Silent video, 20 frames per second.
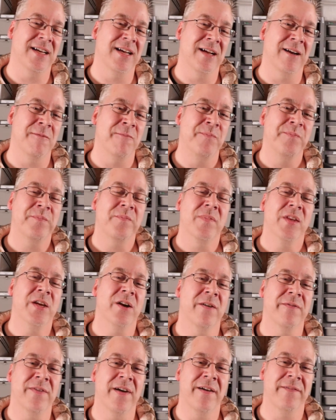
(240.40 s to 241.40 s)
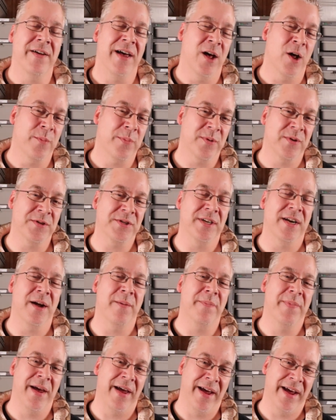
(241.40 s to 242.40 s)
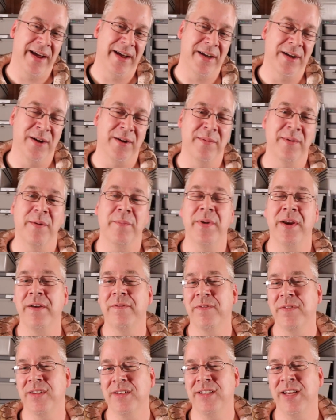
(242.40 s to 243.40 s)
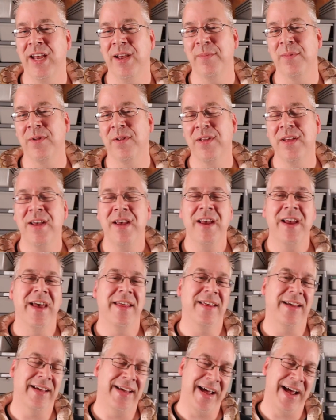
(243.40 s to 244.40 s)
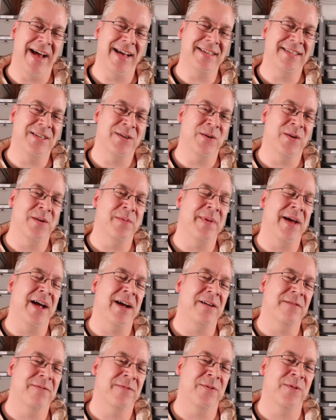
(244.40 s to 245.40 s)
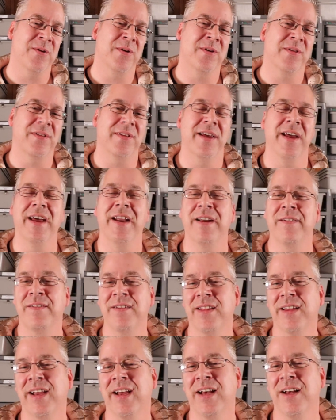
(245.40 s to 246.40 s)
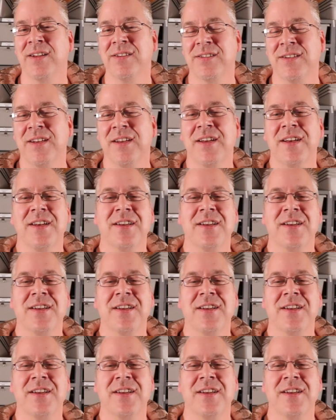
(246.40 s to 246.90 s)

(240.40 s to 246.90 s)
on, you know, if I have helpers and I'm paying them, I'm paying for the table and the gas going back and forth and everything else.